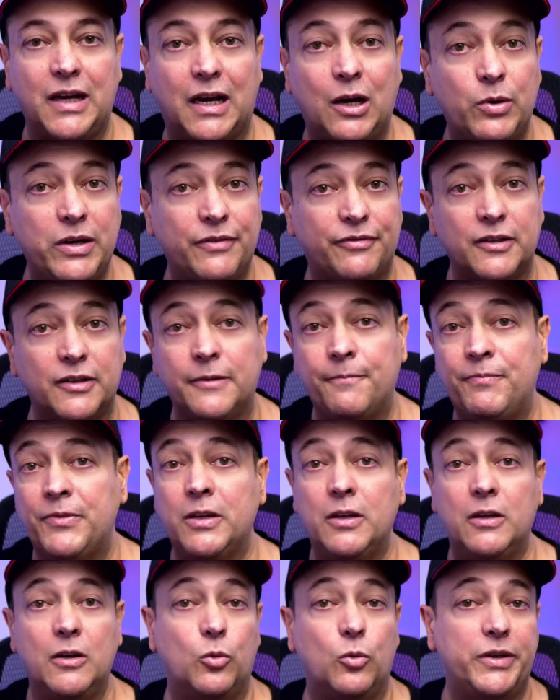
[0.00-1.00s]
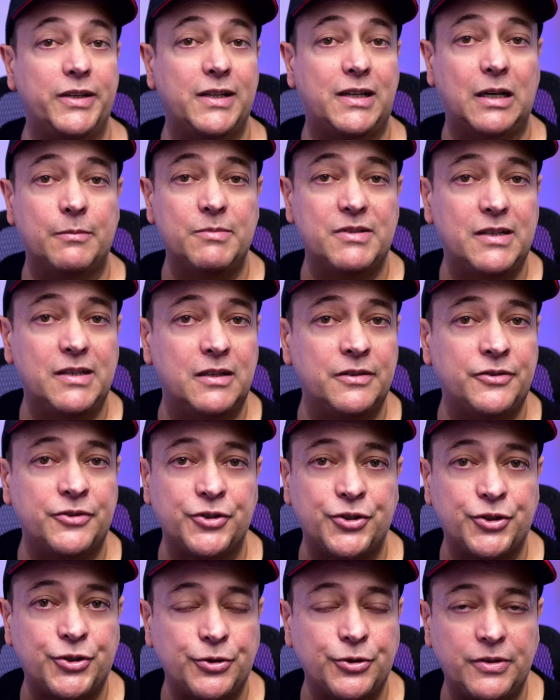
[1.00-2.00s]
However, when it comes down
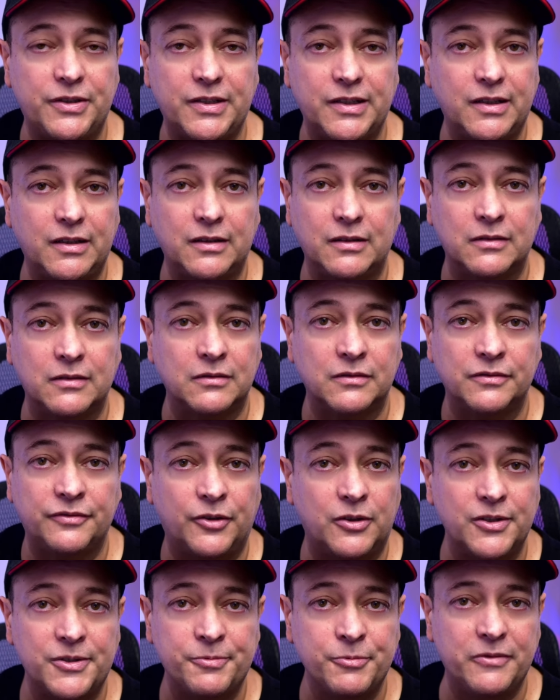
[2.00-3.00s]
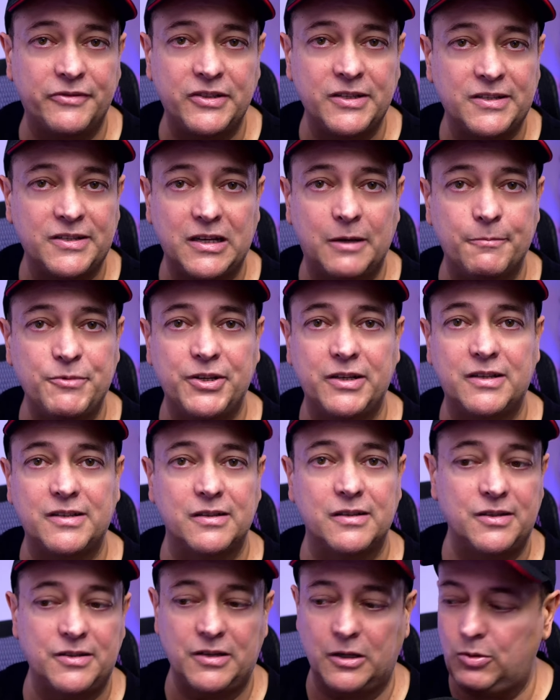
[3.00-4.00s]
to shooting fast moving
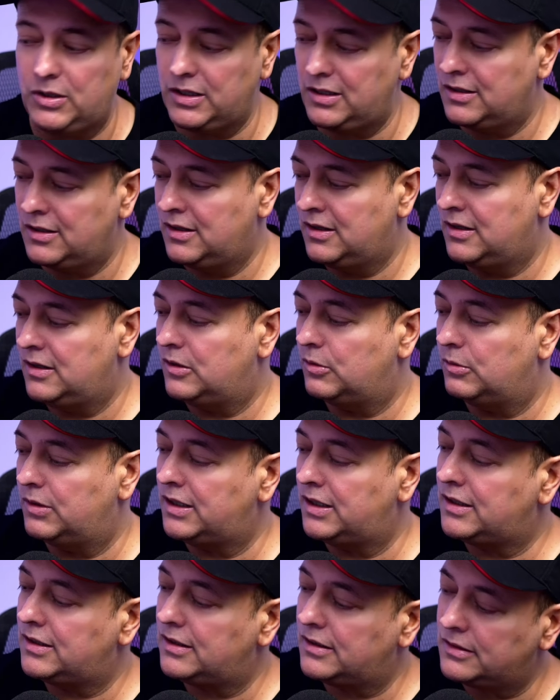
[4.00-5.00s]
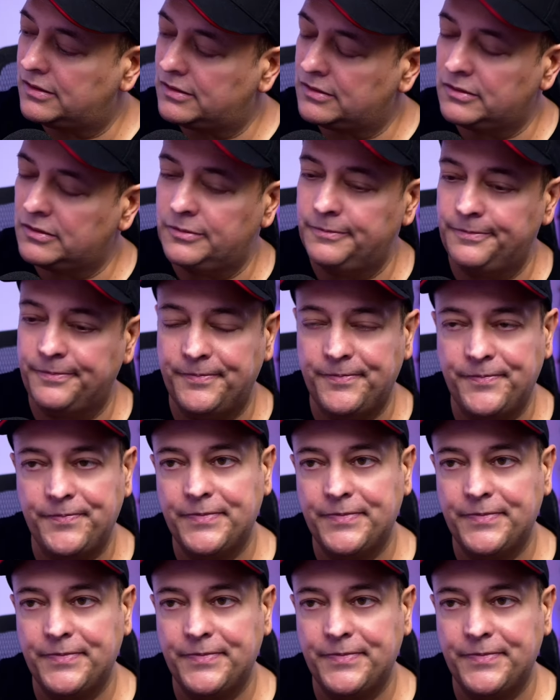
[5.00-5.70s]
subjects and so on, well,